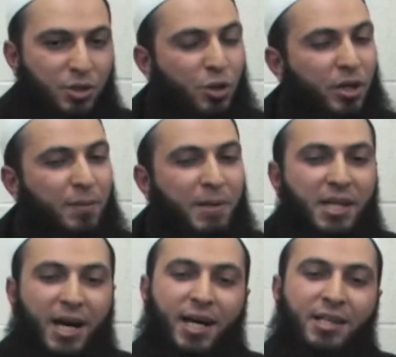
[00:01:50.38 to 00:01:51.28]
You're going to be
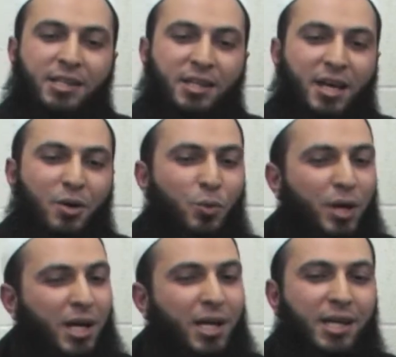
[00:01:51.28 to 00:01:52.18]
the hunter that
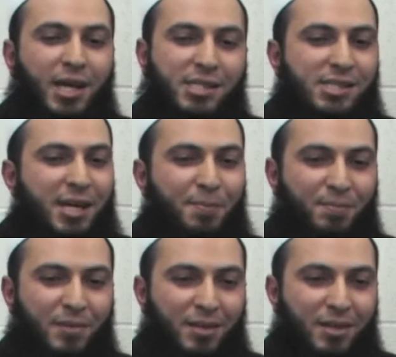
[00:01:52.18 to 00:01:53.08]
really gets them
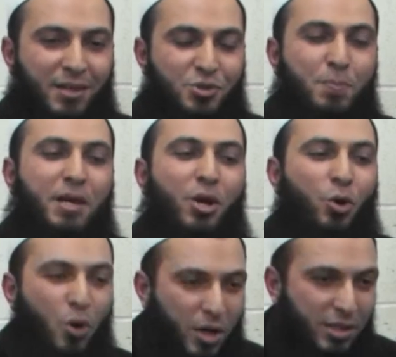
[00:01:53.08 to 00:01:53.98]
to be
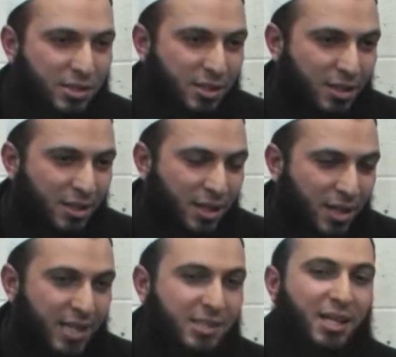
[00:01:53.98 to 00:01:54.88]
hooked
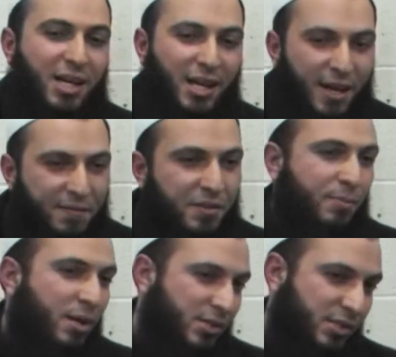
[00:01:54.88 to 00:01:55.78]
and to love
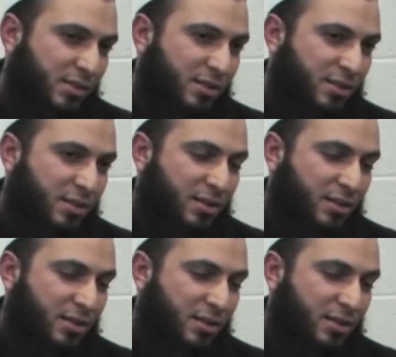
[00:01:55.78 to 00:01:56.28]
the mosque.